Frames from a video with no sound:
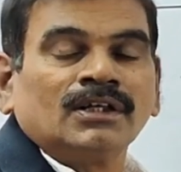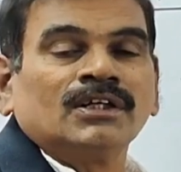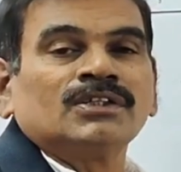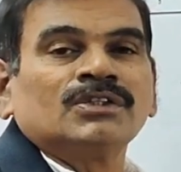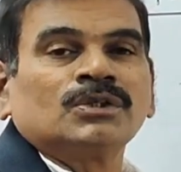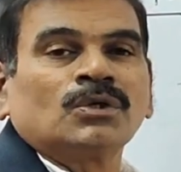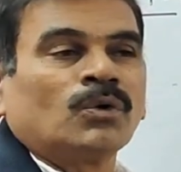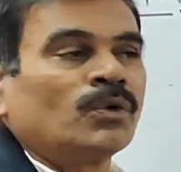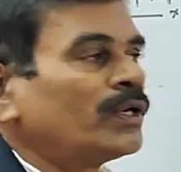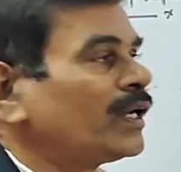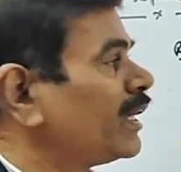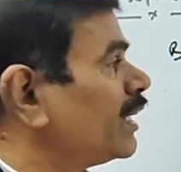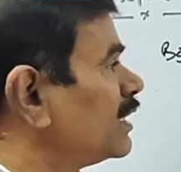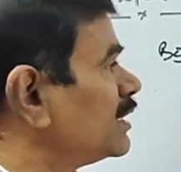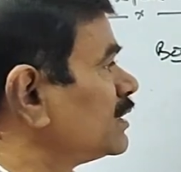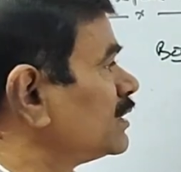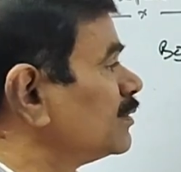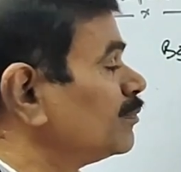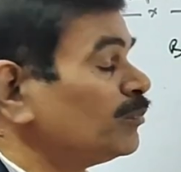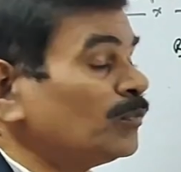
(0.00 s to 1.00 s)
is known
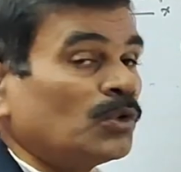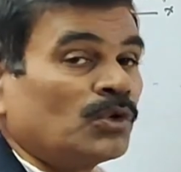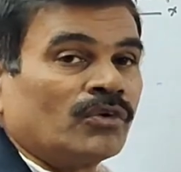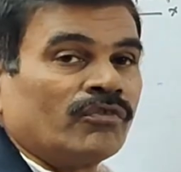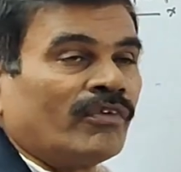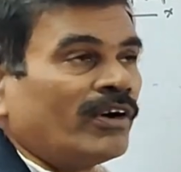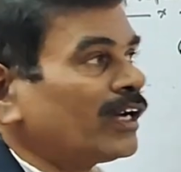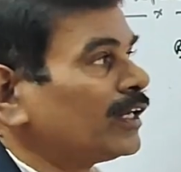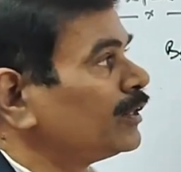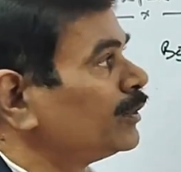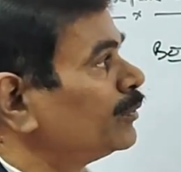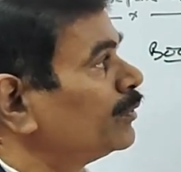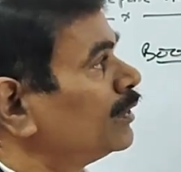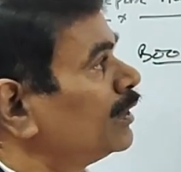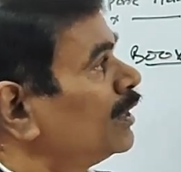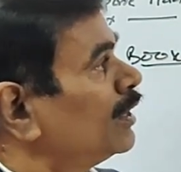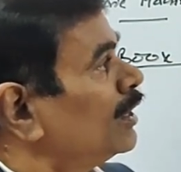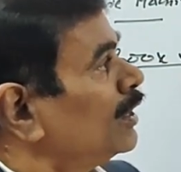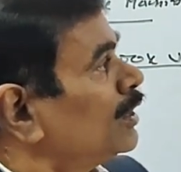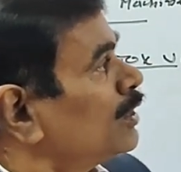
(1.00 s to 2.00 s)
as book
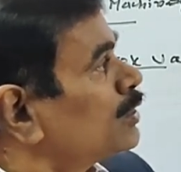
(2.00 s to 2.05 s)
value.